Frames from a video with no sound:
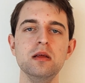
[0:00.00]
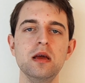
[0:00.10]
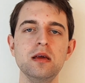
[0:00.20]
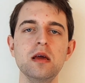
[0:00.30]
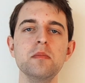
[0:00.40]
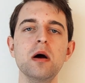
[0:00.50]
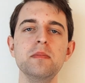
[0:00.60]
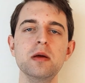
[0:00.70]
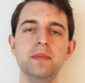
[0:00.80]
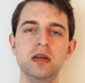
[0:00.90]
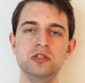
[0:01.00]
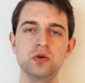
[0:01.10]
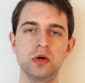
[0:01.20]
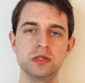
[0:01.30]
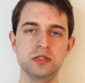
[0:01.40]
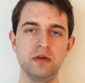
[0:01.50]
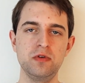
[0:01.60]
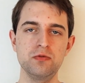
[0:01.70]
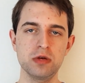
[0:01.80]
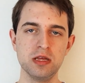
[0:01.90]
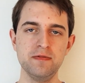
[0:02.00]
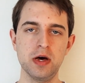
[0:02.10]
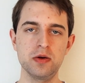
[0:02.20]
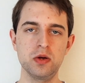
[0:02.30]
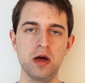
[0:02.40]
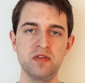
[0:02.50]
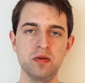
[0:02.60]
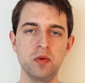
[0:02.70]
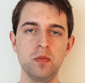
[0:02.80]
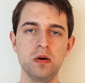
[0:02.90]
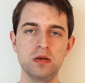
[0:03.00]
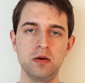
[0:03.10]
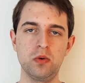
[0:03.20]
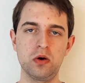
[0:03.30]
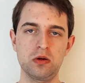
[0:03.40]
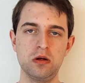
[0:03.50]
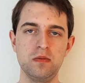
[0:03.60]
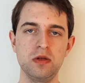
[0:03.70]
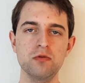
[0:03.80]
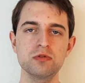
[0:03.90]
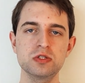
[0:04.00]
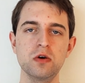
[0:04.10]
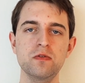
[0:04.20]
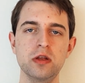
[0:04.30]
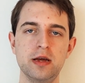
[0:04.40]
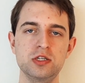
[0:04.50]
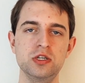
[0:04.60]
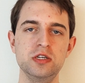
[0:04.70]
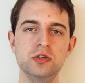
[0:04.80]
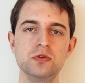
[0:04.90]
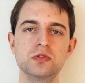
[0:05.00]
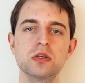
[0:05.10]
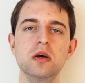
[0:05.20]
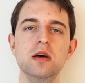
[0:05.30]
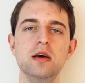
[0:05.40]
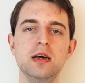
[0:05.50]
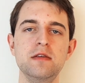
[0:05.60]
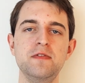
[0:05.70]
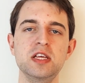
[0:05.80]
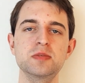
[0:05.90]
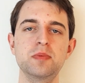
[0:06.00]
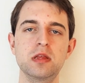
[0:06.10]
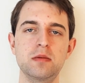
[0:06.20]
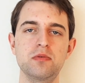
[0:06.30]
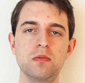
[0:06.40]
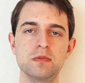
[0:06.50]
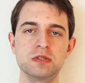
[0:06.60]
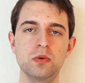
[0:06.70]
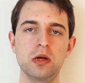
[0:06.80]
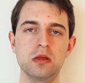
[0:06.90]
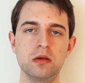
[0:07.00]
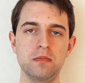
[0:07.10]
EE might be a better choice if you really value having a mobile network that will resolve connection issues and fix billing problems quickly.